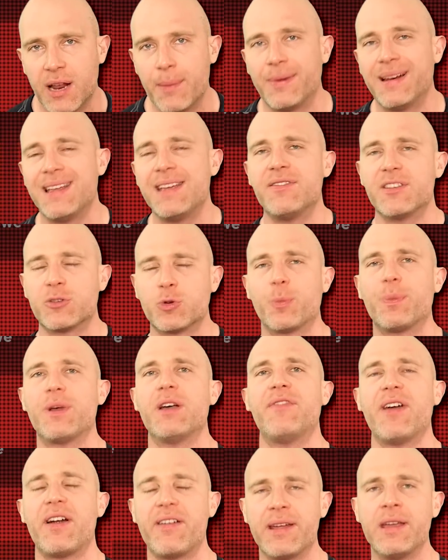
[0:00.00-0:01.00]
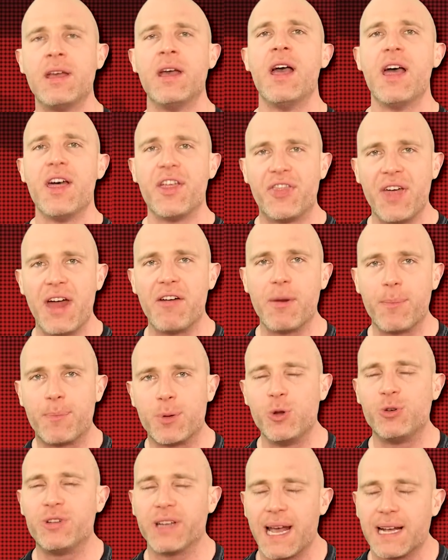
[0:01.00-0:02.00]
and I believe this will be a very
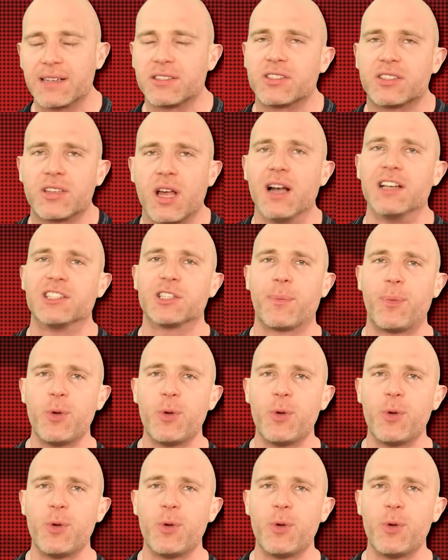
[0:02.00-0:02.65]
therapeutic exercise.